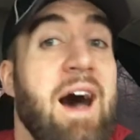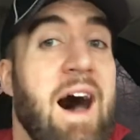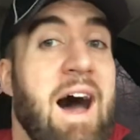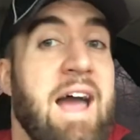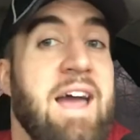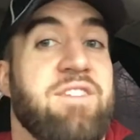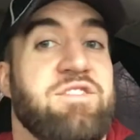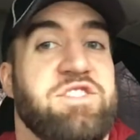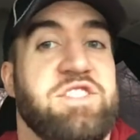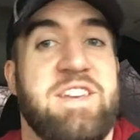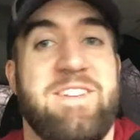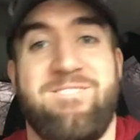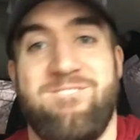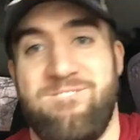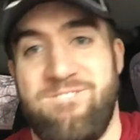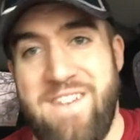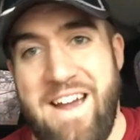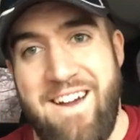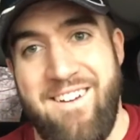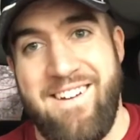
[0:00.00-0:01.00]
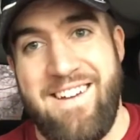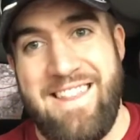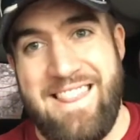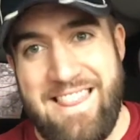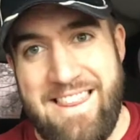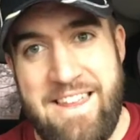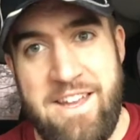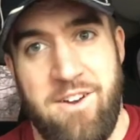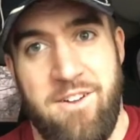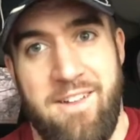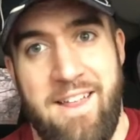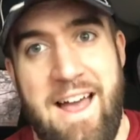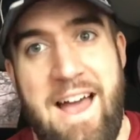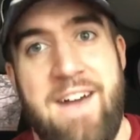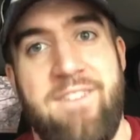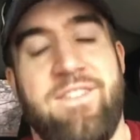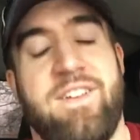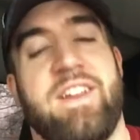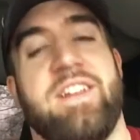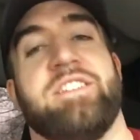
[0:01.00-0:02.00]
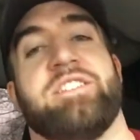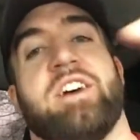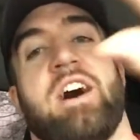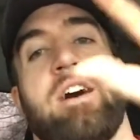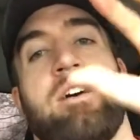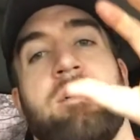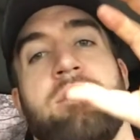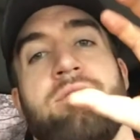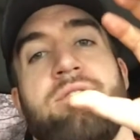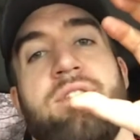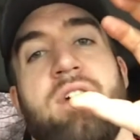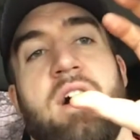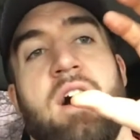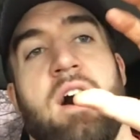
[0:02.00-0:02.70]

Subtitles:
I have seen very little evidence of